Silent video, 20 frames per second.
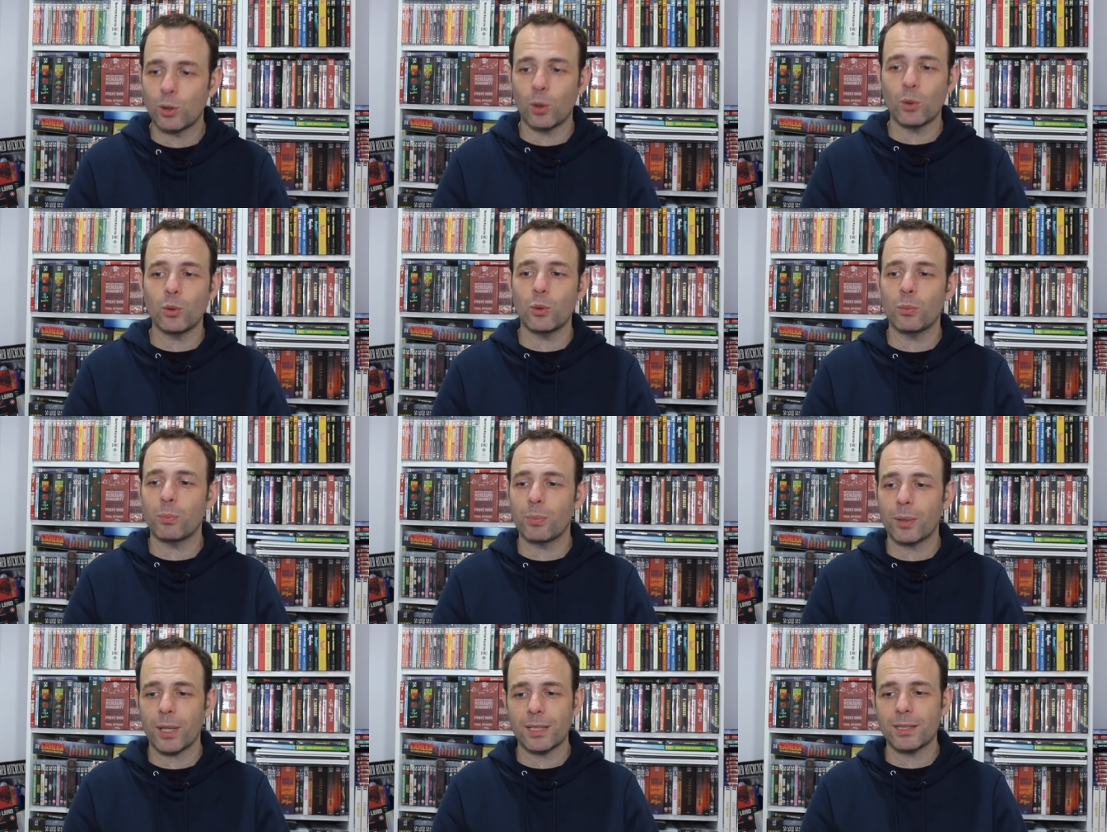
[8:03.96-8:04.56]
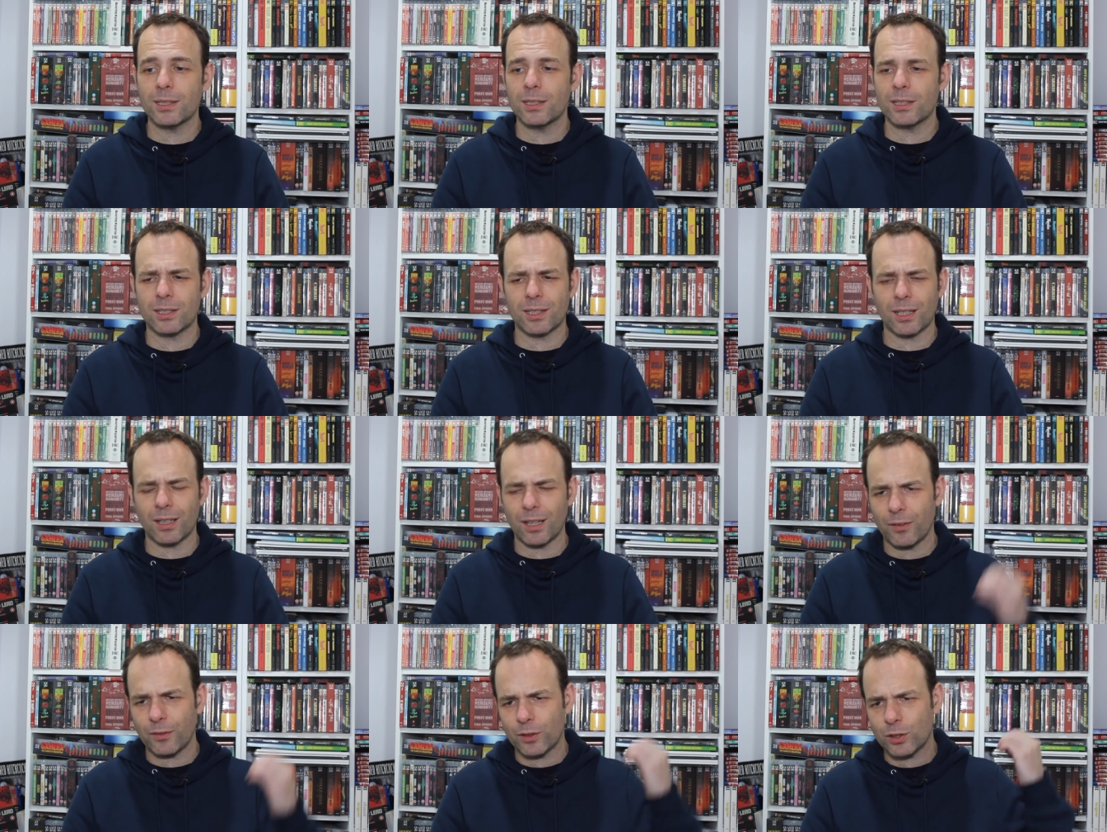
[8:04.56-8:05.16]
Donald Pleasance
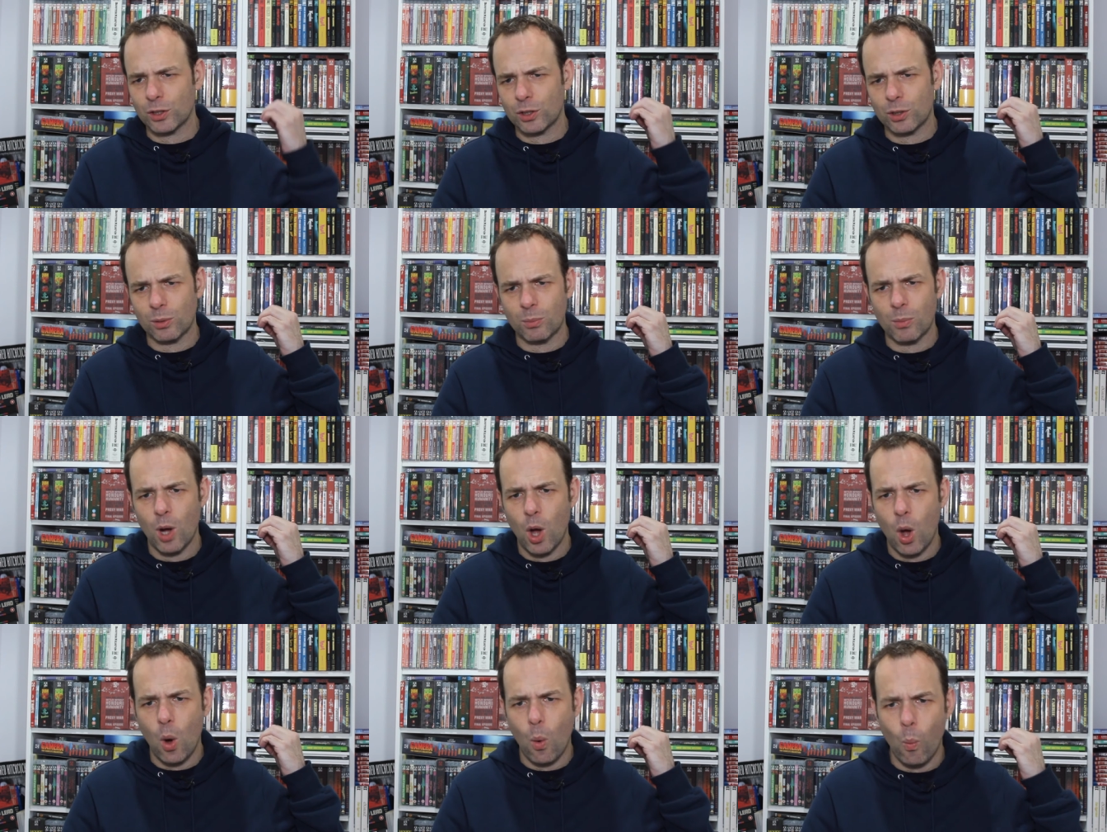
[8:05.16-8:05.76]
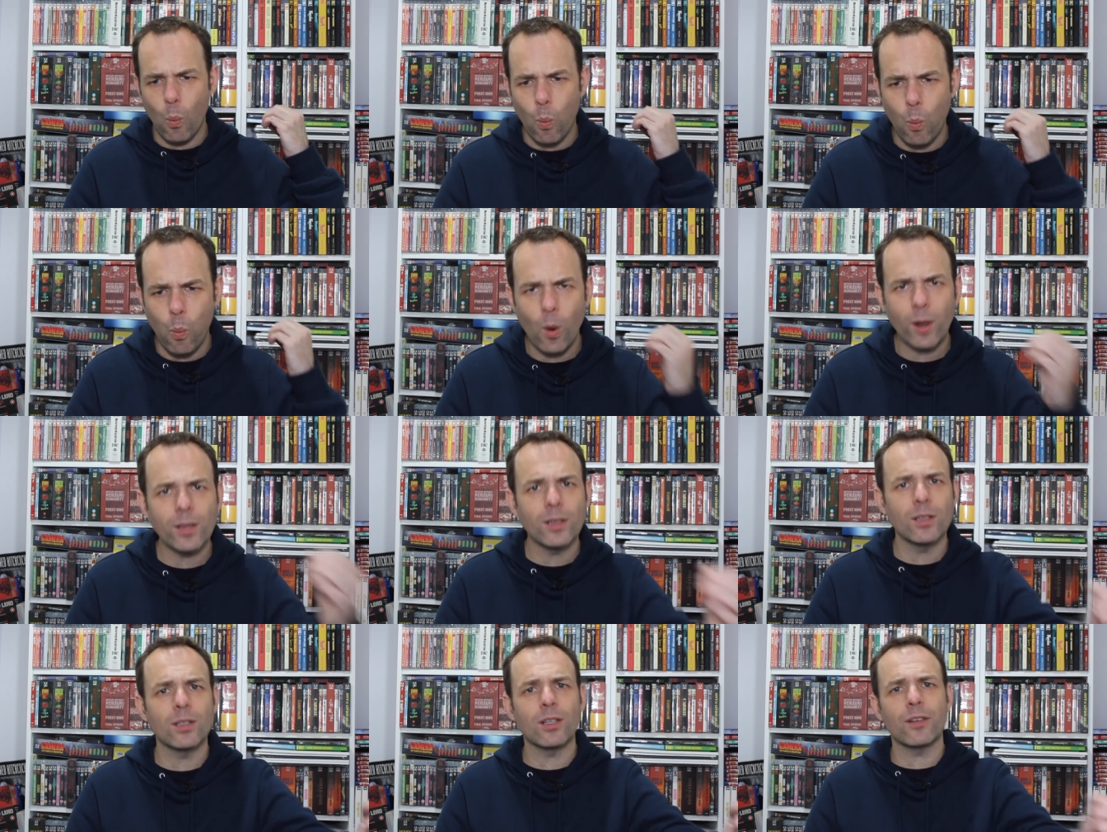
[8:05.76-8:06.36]
delivers some
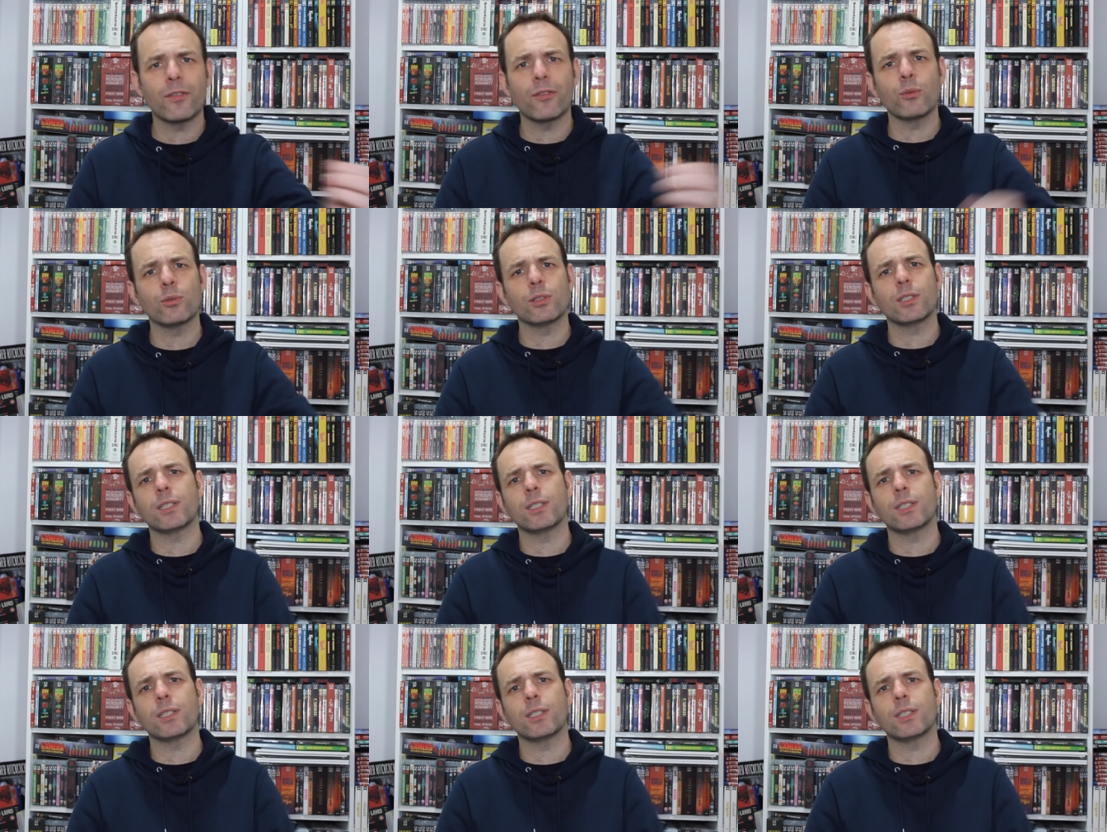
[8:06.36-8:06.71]
wonderful